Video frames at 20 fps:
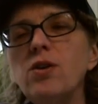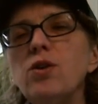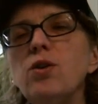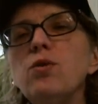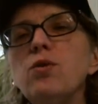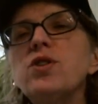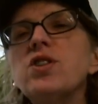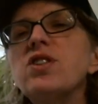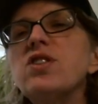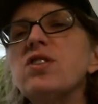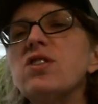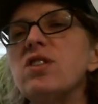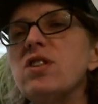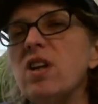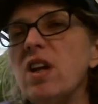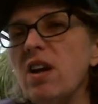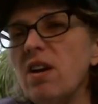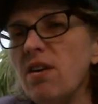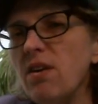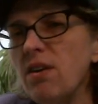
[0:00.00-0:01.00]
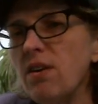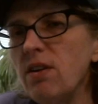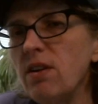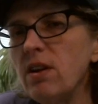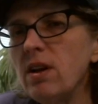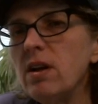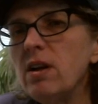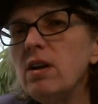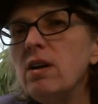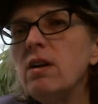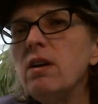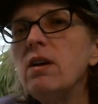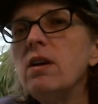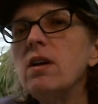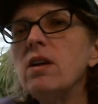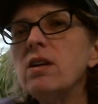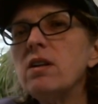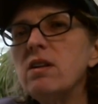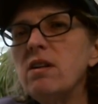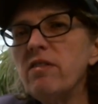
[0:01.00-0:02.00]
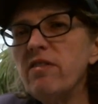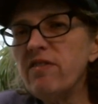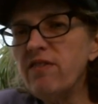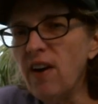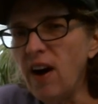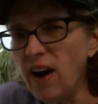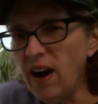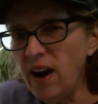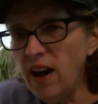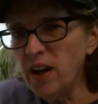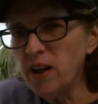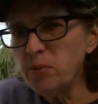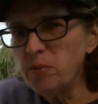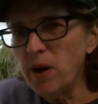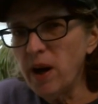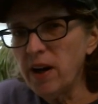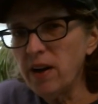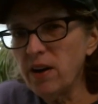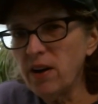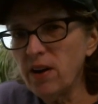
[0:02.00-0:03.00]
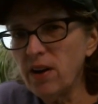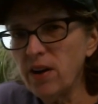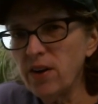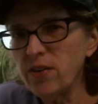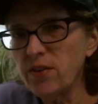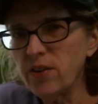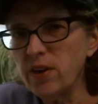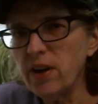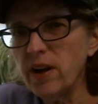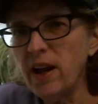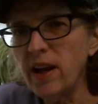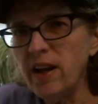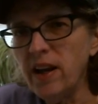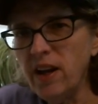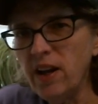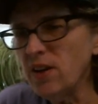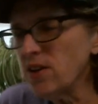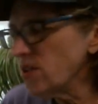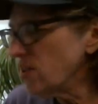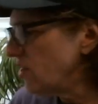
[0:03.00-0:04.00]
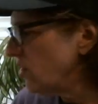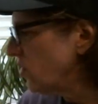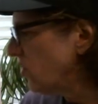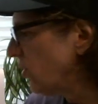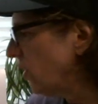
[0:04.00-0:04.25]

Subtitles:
You still divide by 100. And here's the